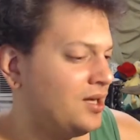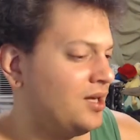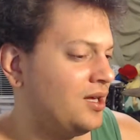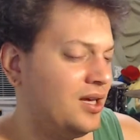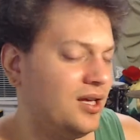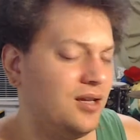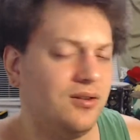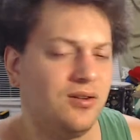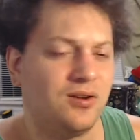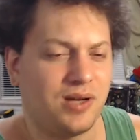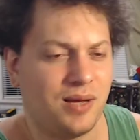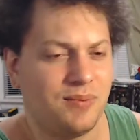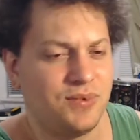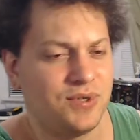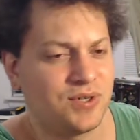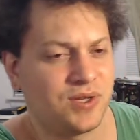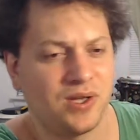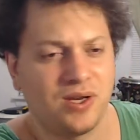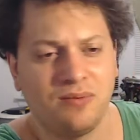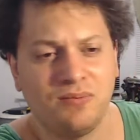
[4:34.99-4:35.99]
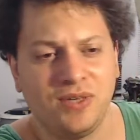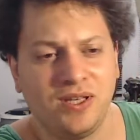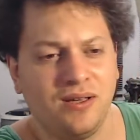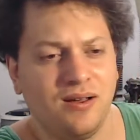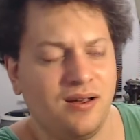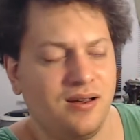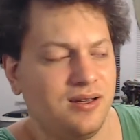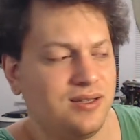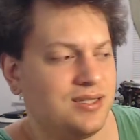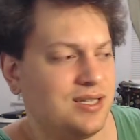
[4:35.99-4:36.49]
And look, I'm just going to be
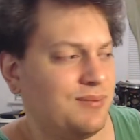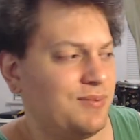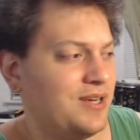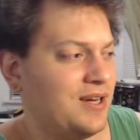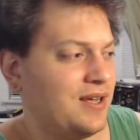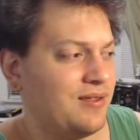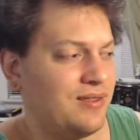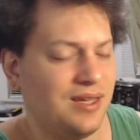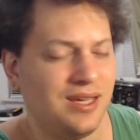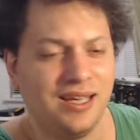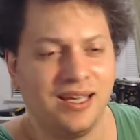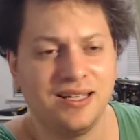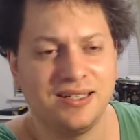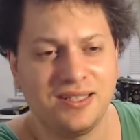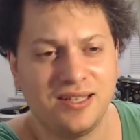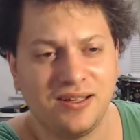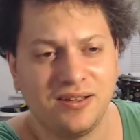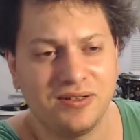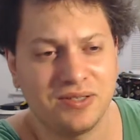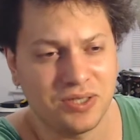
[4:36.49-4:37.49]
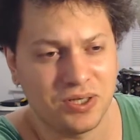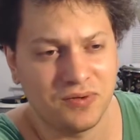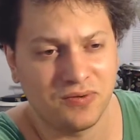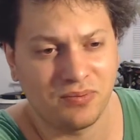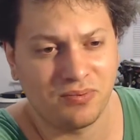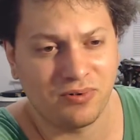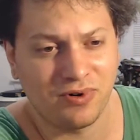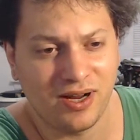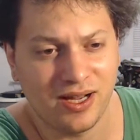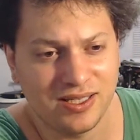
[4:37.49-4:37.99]
honest. I mean, I think Intel is
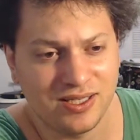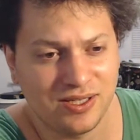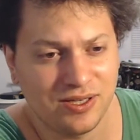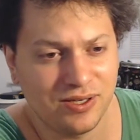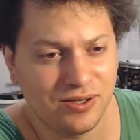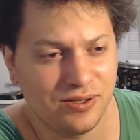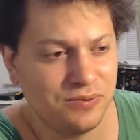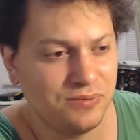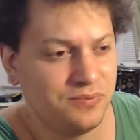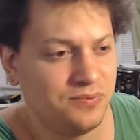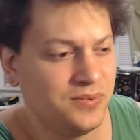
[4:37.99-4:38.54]
overpriced too.